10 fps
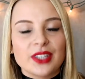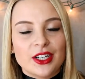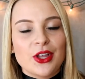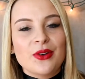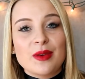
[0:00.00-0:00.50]

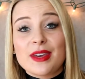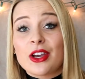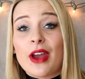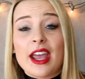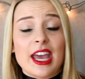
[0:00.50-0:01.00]
Cologne can be
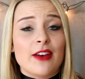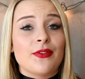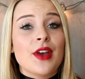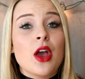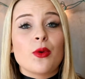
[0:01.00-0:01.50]
a great gift
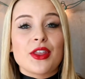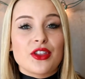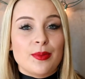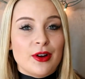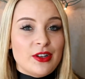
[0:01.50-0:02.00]
whether
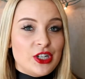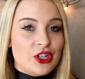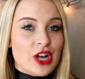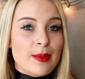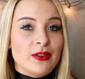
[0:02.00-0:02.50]
the person
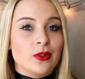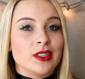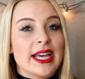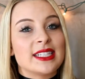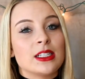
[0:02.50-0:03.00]
you're shopping
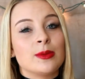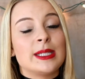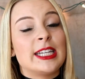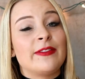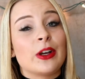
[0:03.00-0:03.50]
for likes a
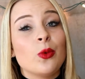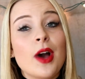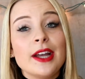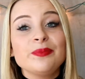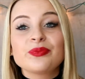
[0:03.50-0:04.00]
specific
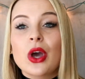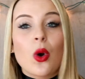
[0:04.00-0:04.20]
one